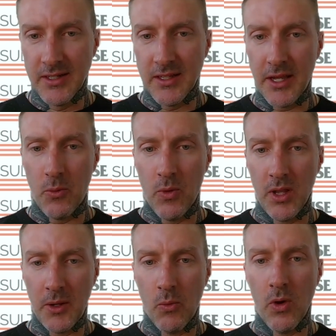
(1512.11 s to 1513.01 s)

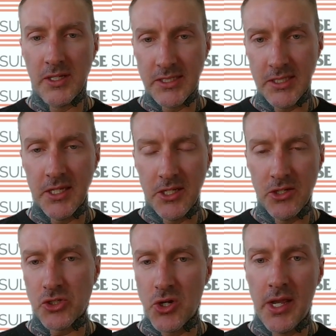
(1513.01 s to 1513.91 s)
What is it that
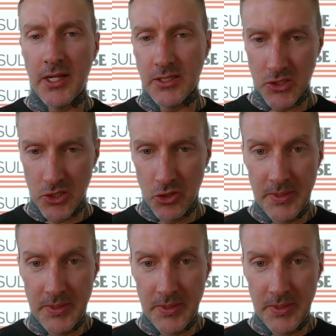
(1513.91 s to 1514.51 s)
you're trying to do?